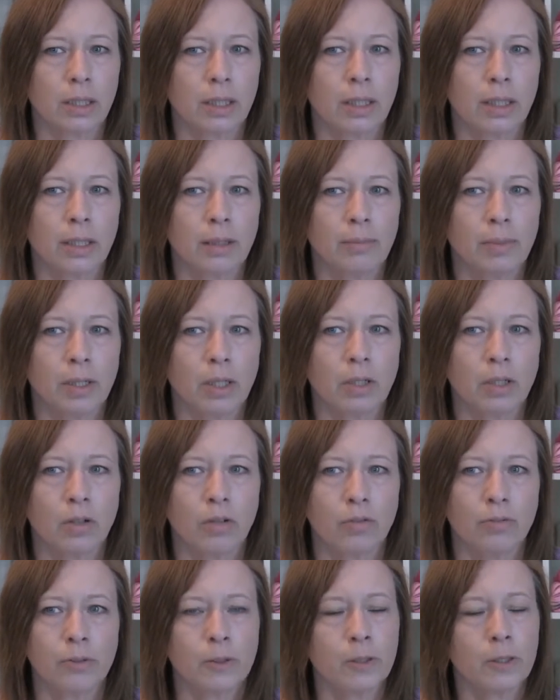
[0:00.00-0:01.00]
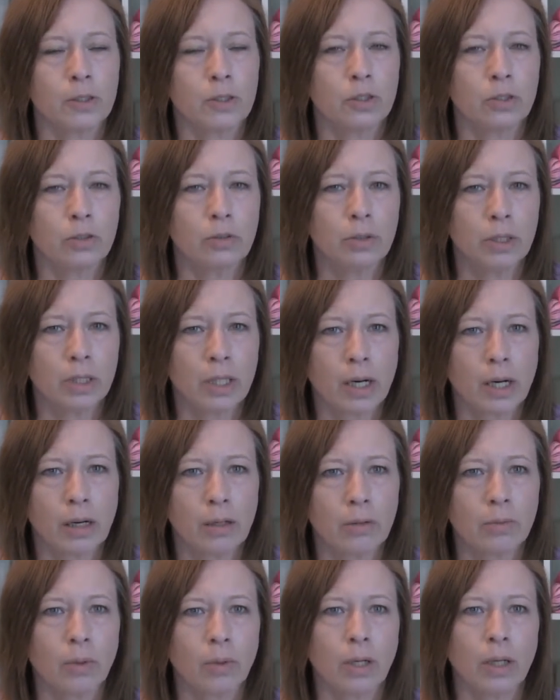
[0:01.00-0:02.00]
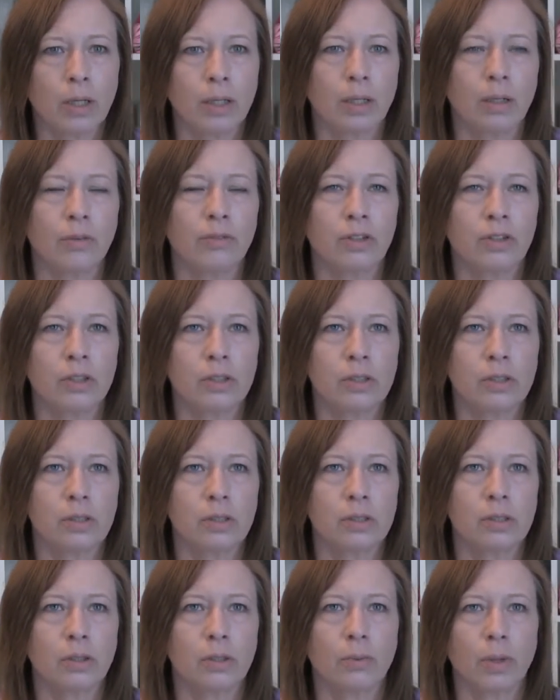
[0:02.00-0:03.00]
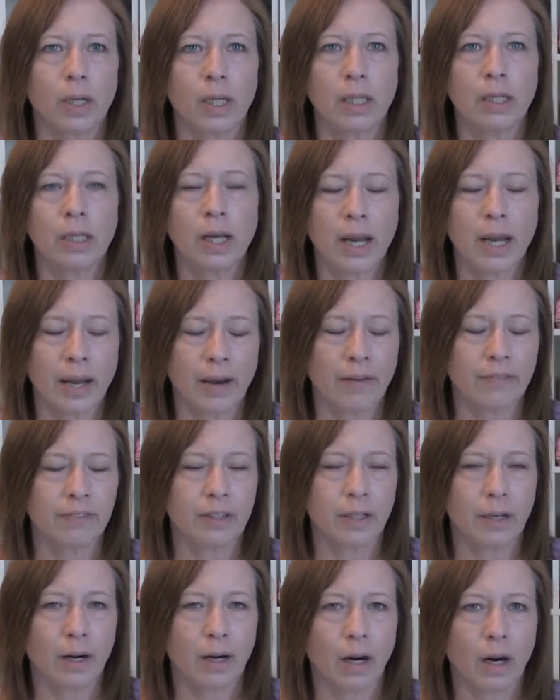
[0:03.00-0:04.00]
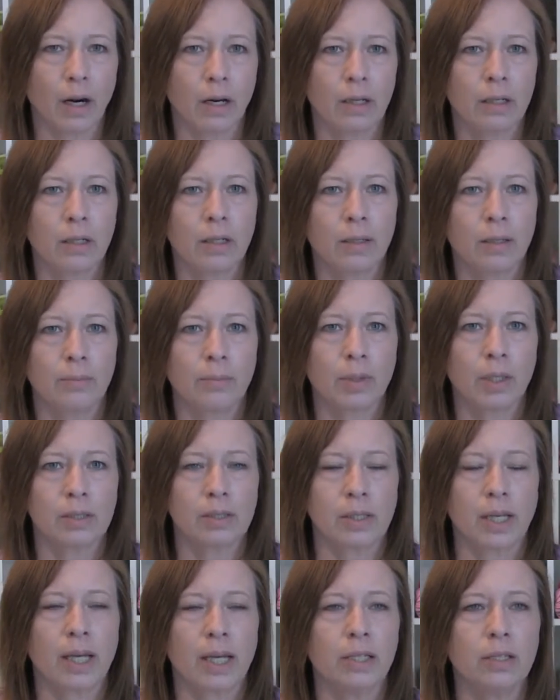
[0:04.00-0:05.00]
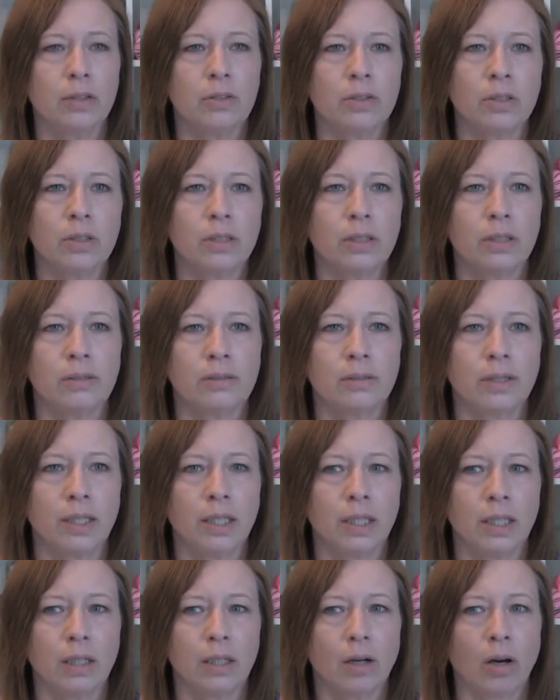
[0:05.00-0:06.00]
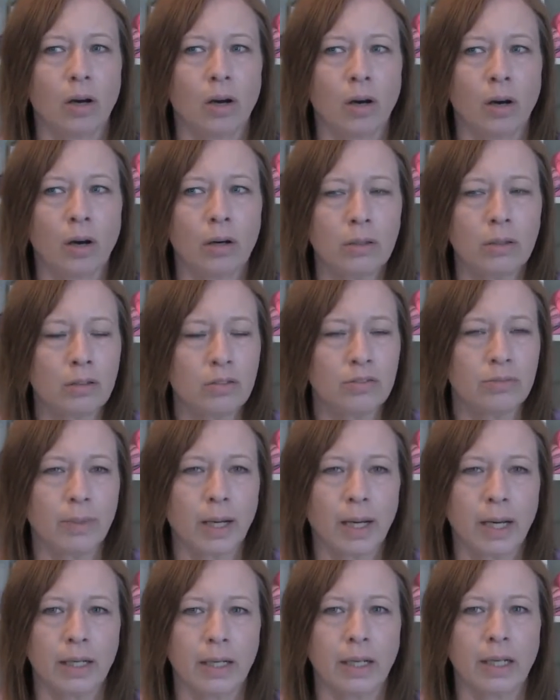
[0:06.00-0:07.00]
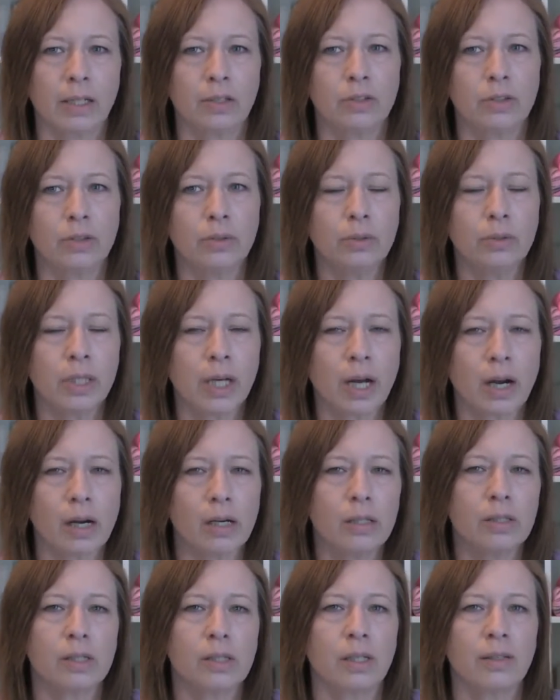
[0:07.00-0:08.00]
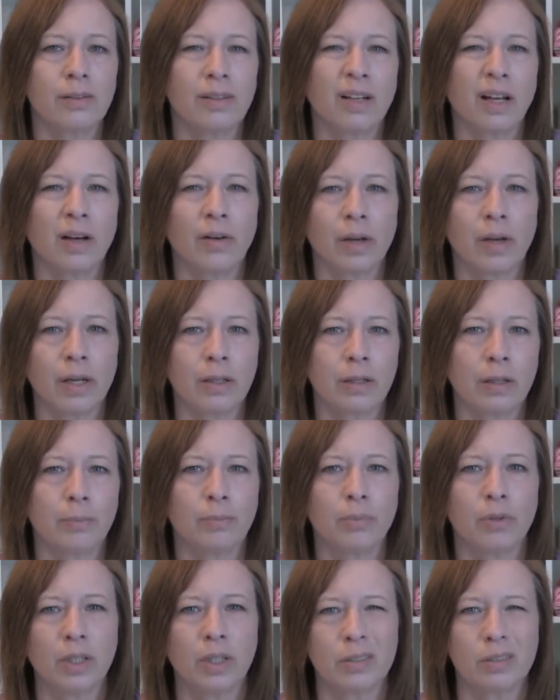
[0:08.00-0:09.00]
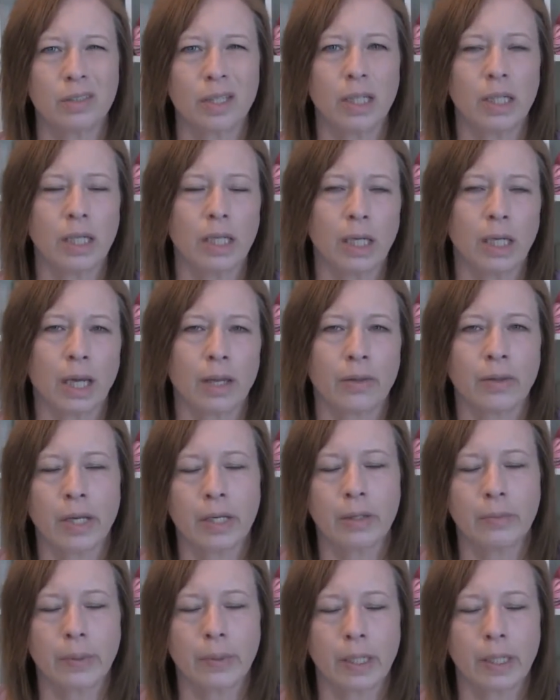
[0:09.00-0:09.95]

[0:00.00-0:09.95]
And I'm going to go for the 2-yard one versus the 1.5 yard, because I usually skein all of mine at 2 yards, and then I'll end up re-skeening at like